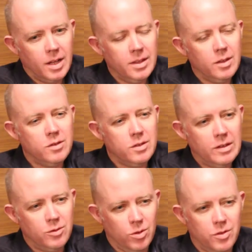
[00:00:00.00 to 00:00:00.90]
I think there's
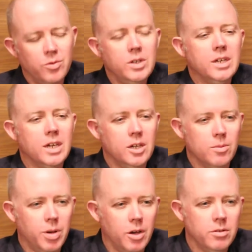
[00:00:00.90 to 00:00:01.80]
sort of three key
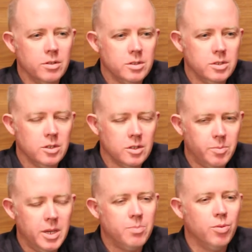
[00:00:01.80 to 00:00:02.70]
components. You know,
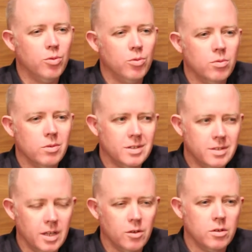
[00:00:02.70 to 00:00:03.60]
there's people, there's
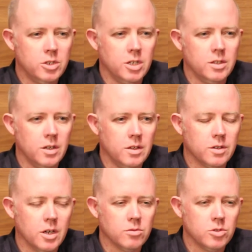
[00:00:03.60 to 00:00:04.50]
technology, and
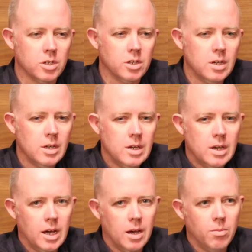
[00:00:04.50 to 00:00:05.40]
there's culture.
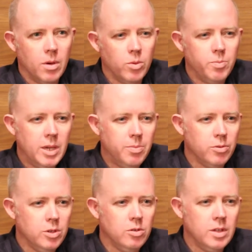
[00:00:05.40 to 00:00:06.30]
And with
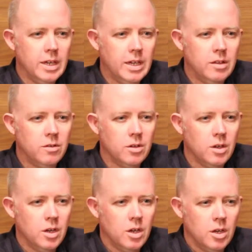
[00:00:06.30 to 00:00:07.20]
people, you need
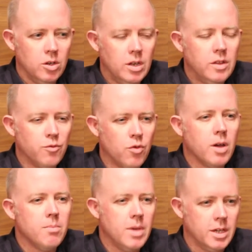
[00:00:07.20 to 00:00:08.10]
the
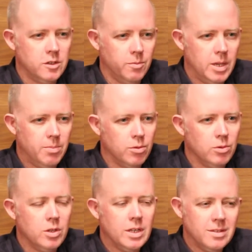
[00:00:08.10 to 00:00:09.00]
right mix of
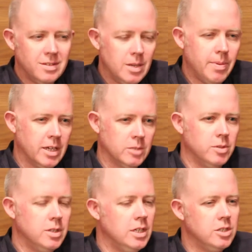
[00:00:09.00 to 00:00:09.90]
people. You need deep
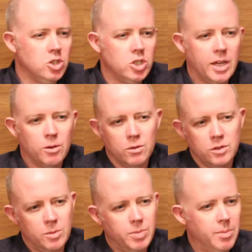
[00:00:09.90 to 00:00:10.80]
expertise in
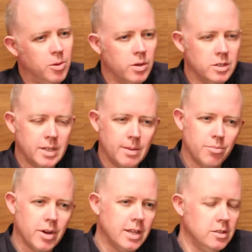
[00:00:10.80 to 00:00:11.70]
channels, you need people who
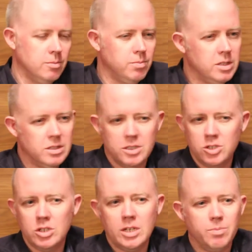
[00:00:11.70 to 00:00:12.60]
understand brands and
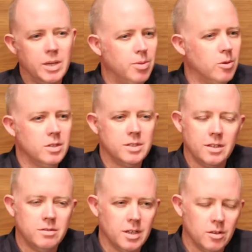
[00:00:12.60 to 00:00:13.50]
business, you need people who
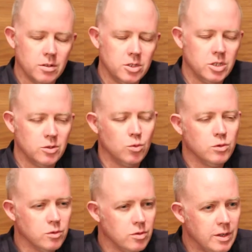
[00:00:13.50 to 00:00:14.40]
understand technology. So all
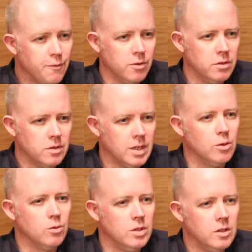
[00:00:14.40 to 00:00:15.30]
sorts of different
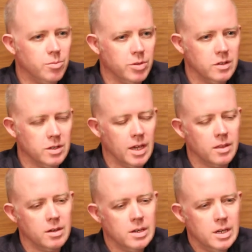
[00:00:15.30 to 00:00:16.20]
skills you need to bring
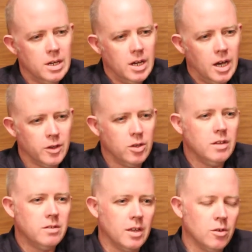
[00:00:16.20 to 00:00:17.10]
together. I think you
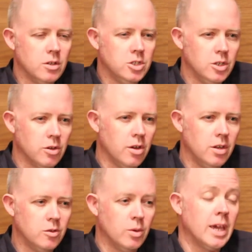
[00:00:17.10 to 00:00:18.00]
need technology not
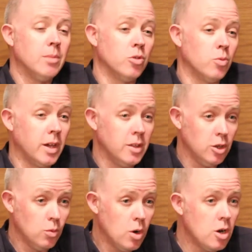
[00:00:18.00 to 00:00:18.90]
only to enable the way that
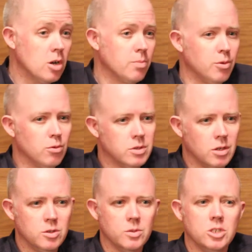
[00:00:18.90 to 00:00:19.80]
you work, but
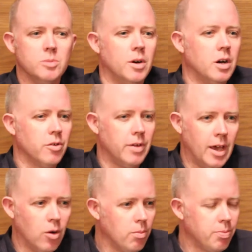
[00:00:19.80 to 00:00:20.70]
also to inspire and
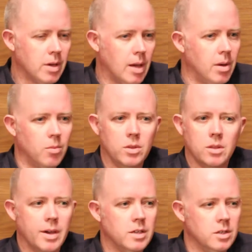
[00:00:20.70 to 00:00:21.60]
help come up
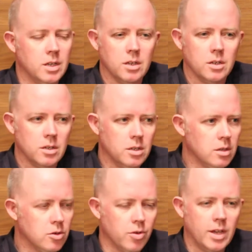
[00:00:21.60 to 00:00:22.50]
with amazing,
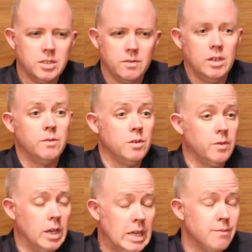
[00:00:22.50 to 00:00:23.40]
creative
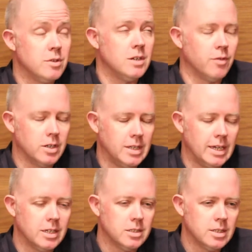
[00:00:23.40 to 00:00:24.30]
and innovative
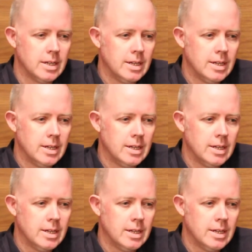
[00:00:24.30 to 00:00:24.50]
ideas.